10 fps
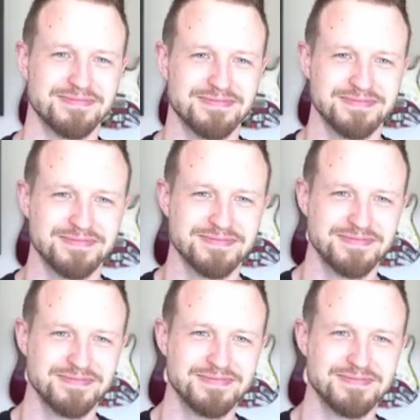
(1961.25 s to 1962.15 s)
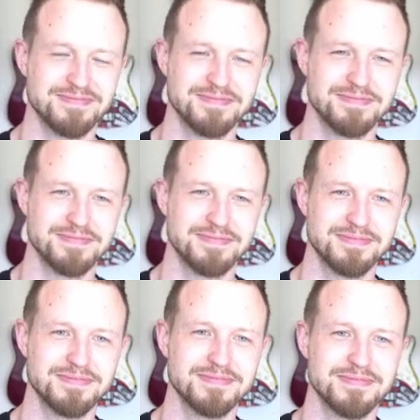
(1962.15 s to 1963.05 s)

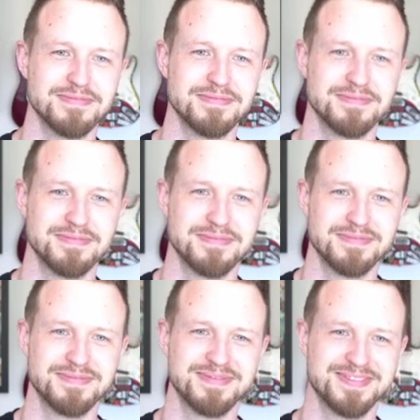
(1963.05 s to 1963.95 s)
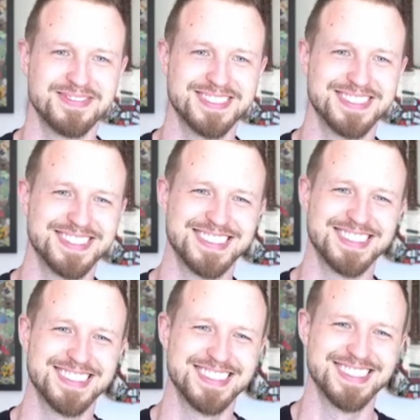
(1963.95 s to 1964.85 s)

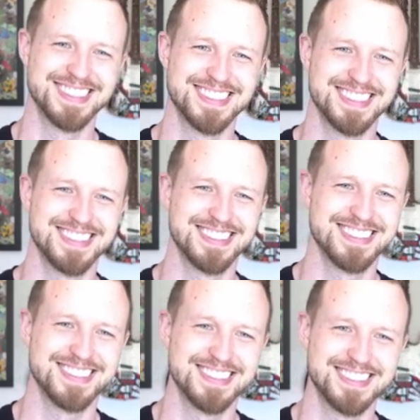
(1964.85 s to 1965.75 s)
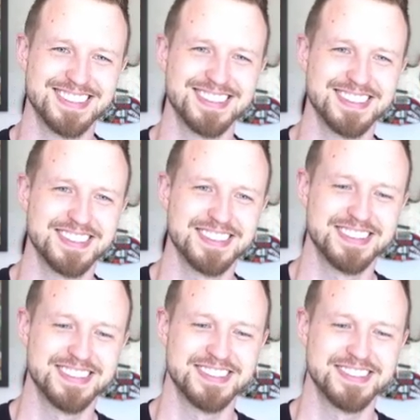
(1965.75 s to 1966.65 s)

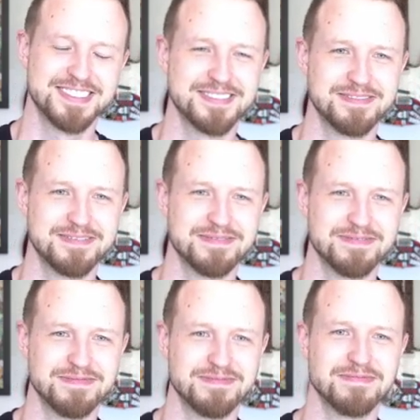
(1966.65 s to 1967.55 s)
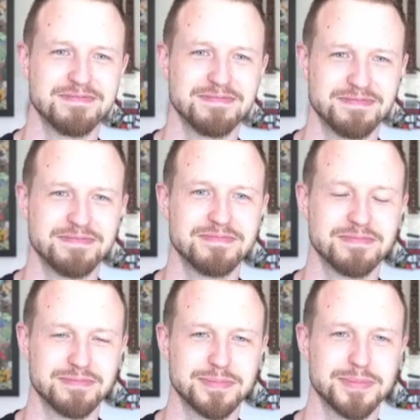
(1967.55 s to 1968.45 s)

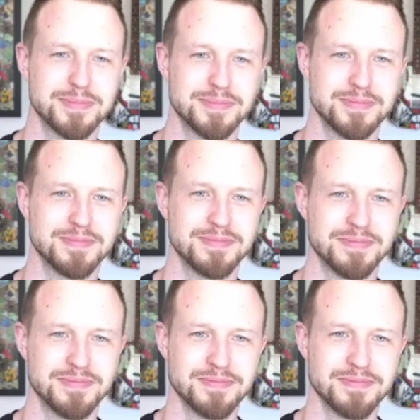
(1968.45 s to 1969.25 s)
(silent)